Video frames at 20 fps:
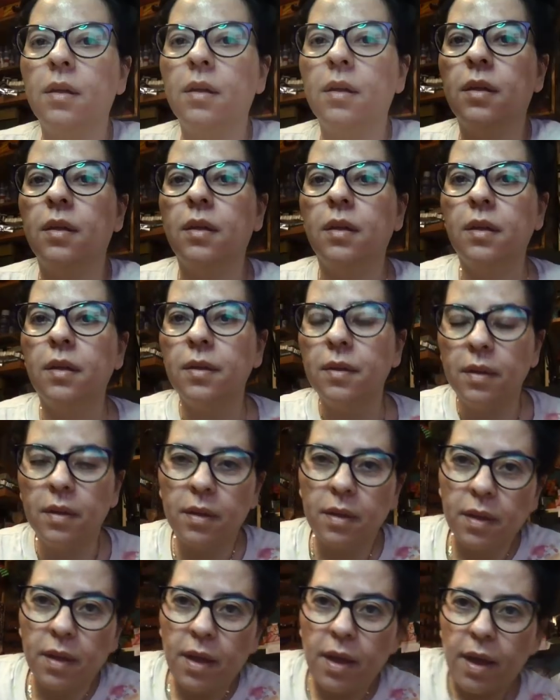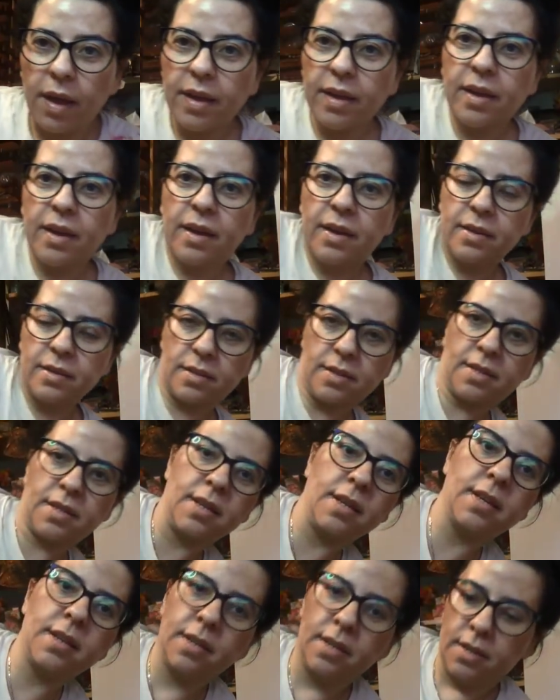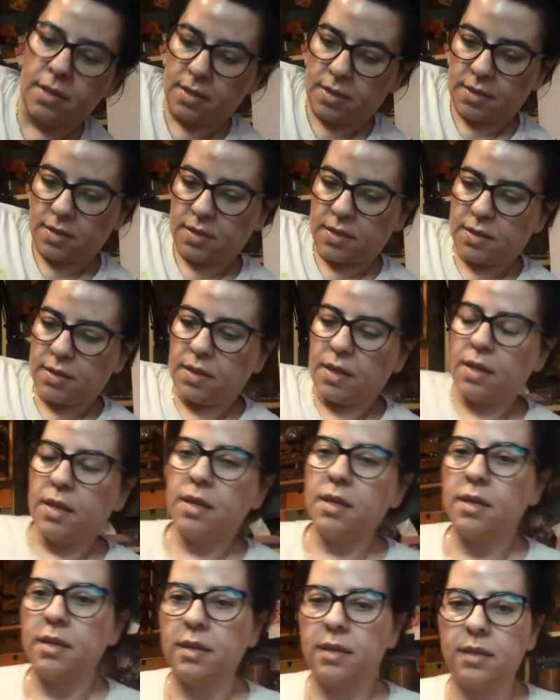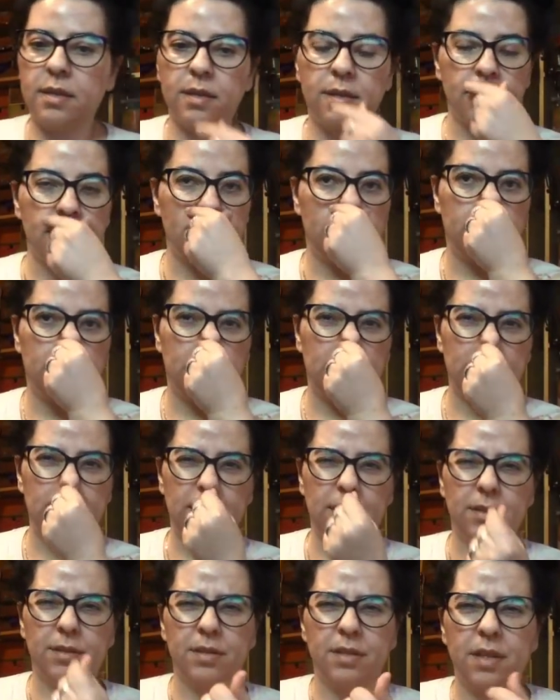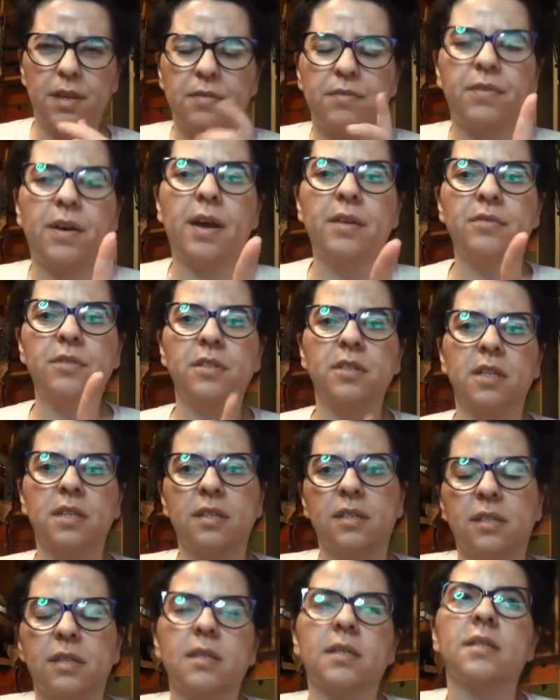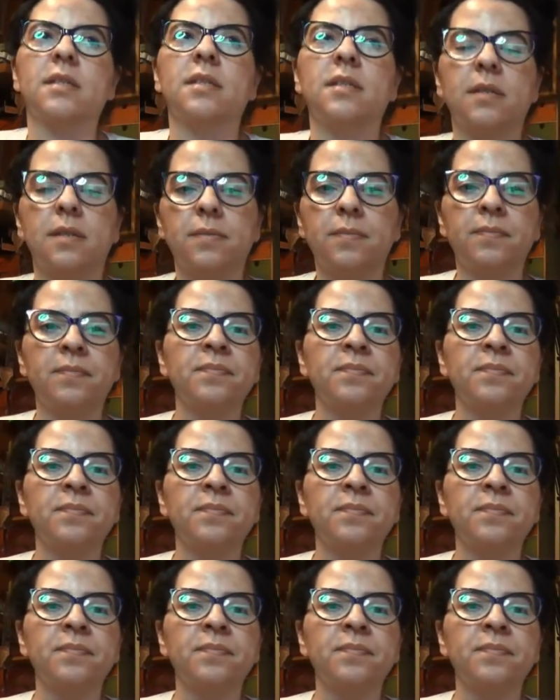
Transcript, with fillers: Hi, guys. Today is either day five or day six,